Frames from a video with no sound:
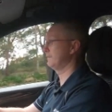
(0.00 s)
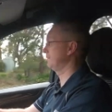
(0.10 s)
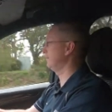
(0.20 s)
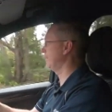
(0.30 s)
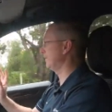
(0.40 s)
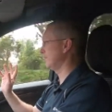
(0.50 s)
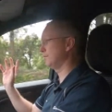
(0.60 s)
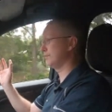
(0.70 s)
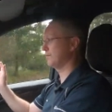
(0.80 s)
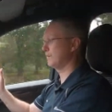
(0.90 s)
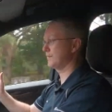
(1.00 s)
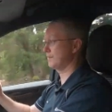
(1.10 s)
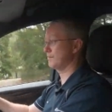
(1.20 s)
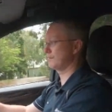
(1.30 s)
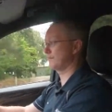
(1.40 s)
Yeah, all the
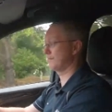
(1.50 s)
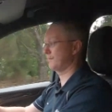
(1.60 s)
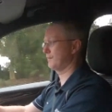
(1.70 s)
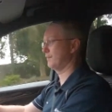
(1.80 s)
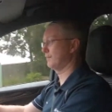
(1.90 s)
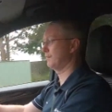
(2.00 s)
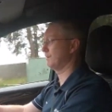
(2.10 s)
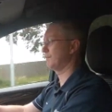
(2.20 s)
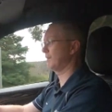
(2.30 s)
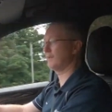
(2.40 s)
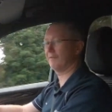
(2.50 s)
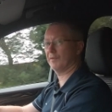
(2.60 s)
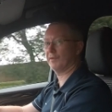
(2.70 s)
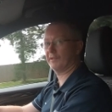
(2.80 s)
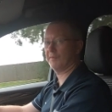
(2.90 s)
windows have, you know, plenty of
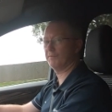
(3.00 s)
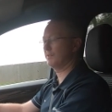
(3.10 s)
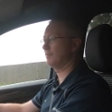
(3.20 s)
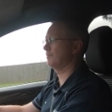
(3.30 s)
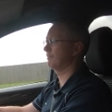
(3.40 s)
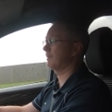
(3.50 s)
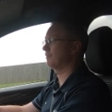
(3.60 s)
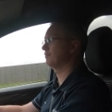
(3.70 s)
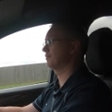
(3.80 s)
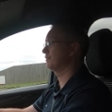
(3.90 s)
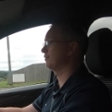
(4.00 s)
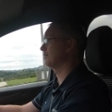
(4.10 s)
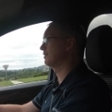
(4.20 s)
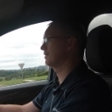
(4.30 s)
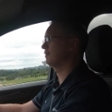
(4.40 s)
light comes in, all your angles are good.
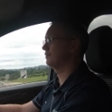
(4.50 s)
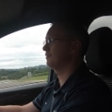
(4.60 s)
There's no,